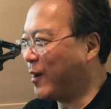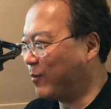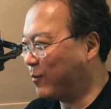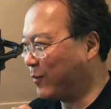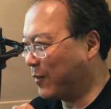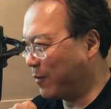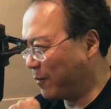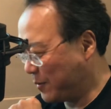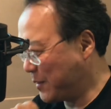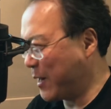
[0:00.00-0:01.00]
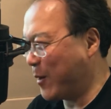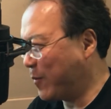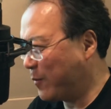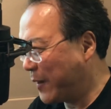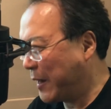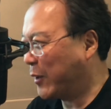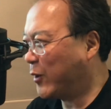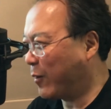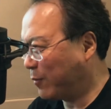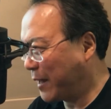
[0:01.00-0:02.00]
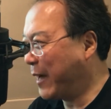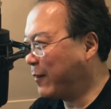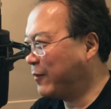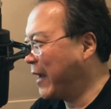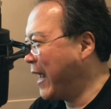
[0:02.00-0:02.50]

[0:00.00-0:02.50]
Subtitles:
of, vigor of life.